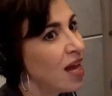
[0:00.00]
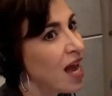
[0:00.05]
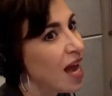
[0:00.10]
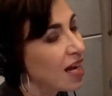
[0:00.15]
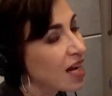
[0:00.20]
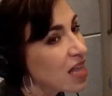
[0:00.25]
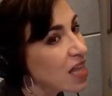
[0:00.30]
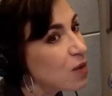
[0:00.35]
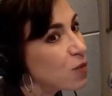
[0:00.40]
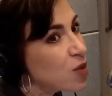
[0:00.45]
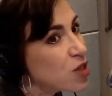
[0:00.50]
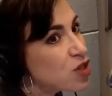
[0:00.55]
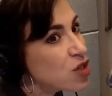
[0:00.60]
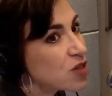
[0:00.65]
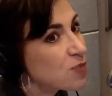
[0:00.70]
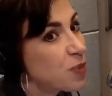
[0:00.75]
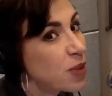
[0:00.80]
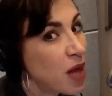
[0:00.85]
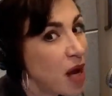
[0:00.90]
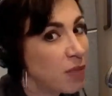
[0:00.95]
And I think we
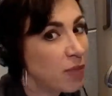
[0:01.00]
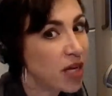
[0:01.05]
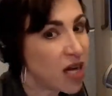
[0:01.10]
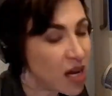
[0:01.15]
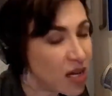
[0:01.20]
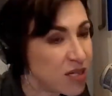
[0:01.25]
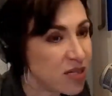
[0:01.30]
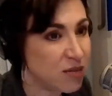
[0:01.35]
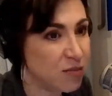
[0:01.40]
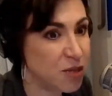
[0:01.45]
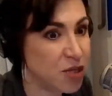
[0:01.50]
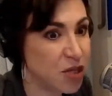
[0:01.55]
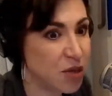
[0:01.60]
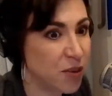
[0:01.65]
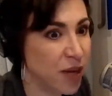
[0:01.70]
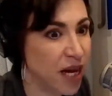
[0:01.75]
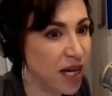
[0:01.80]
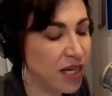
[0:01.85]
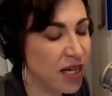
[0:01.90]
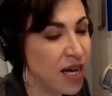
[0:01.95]
just become accustomed
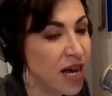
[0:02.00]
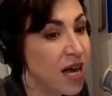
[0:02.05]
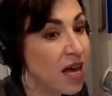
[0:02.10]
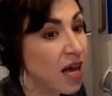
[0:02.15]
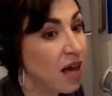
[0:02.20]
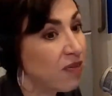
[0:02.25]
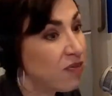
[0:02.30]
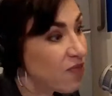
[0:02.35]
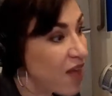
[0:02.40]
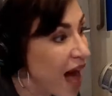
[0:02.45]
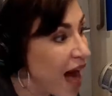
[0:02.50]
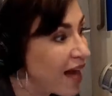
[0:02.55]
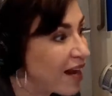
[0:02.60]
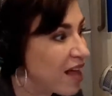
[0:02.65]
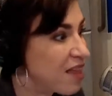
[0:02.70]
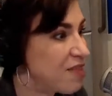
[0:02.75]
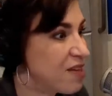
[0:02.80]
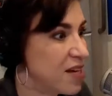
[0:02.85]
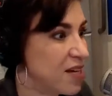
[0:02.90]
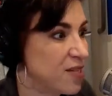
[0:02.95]
to it. And that,
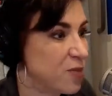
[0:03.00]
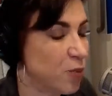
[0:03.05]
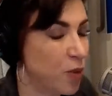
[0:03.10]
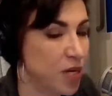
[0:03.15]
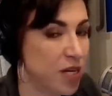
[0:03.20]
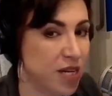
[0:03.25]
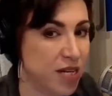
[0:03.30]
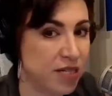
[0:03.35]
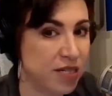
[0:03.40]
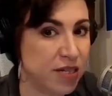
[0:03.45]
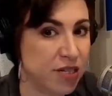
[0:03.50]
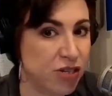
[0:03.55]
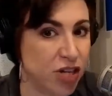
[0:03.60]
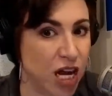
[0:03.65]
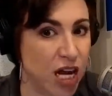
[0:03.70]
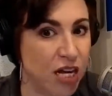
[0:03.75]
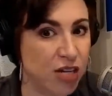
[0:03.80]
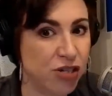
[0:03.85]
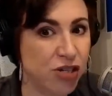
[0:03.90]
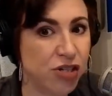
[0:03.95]
I think, is what needs to
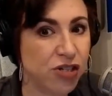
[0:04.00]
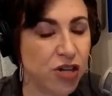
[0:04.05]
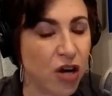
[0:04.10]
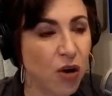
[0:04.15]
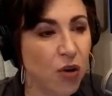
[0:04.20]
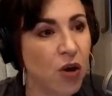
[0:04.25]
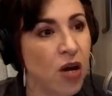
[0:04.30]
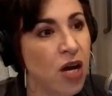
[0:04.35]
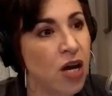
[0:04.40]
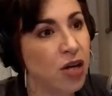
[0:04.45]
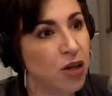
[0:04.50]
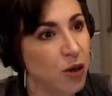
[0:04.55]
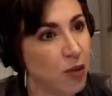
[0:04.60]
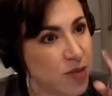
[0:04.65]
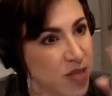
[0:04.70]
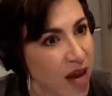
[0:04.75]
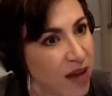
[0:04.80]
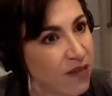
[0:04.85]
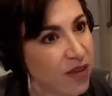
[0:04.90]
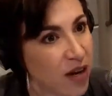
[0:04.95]
change. And so, I
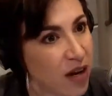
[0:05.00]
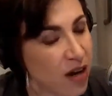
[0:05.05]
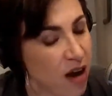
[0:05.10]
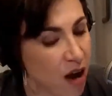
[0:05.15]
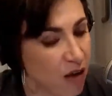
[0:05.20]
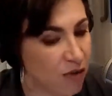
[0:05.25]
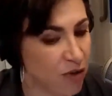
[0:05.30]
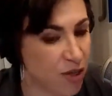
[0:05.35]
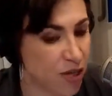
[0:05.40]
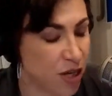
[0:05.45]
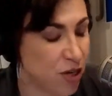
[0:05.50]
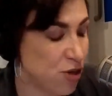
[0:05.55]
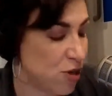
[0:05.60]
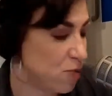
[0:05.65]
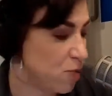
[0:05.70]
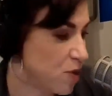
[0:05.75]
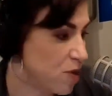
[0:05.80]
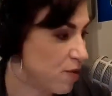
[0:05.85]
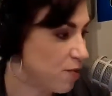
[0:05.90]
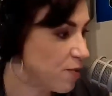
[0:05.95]
was having a
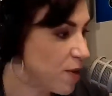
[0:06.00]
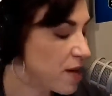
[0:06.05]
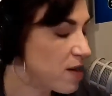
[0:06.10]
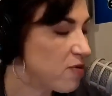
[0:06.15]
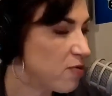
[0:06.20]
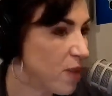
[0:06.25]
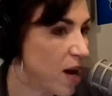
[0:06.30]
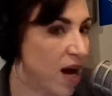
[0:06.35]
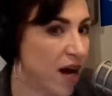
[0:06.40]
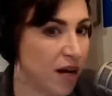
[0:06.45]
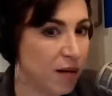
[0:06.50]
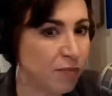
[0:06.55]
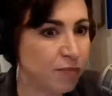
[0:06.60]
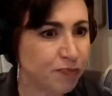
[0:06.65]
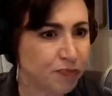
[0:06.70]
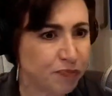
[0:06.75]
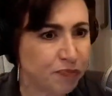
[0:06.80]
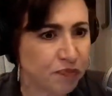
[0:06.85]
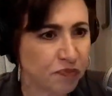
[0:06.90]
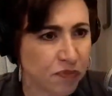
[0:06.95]
conversation with a friend of mine
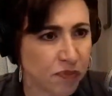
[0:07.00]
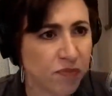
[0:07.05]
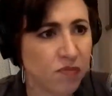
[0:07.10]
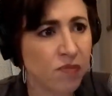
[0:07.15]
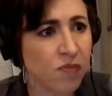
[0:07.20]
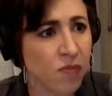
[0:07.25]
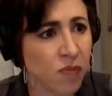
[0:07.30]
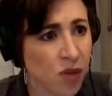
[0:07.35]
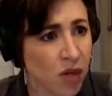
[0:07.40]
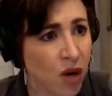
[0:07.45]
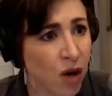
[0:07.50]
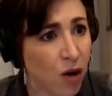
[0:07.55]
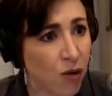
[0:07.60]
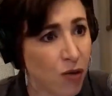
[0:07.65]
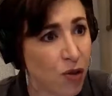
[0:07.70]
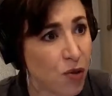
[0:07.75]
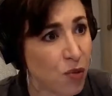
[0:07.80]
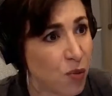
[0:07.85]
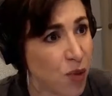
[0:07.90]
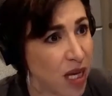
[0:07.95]

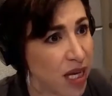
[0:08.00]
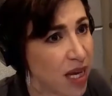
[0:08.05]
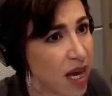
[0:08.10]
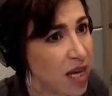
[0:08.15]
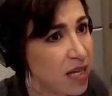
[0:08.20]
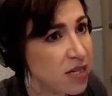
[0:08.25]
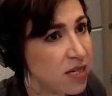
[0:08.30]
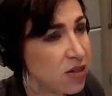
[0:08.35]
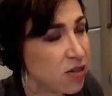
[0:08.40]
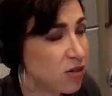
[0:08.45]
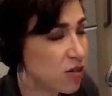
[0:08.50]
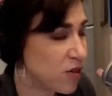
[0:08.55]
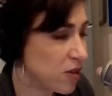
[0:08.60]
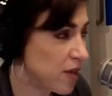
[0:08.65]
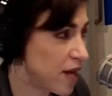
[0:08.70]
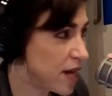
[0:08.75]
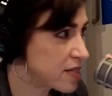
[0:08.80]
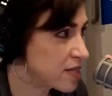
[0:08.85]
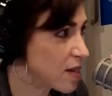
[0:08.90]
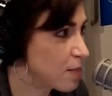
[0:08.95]
over the weekend or
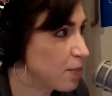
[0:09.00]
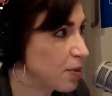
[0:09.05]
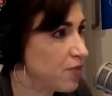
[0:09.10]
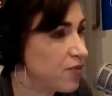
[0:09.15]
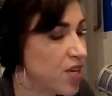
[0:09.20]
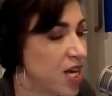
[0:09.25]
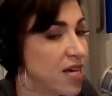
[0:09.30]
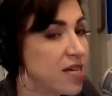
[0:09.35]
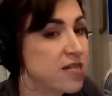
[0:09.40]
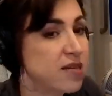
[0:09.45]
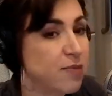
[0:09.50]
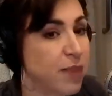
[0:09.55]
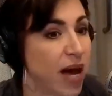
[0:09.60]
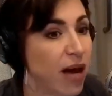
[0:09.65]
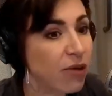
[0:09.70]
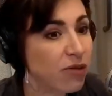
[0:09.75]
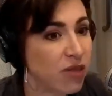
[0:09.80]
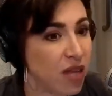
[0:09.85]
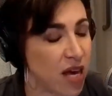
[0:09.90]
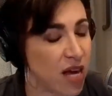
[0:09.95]
the last couple of days
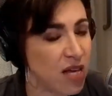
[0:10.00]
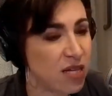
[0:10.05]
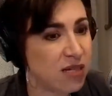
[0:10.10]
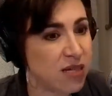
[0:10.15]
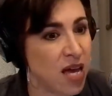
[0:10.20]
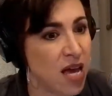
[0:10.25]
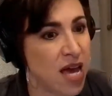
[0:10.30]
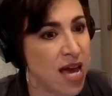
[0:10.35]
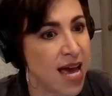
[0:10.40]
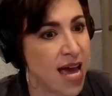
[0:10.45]
about this.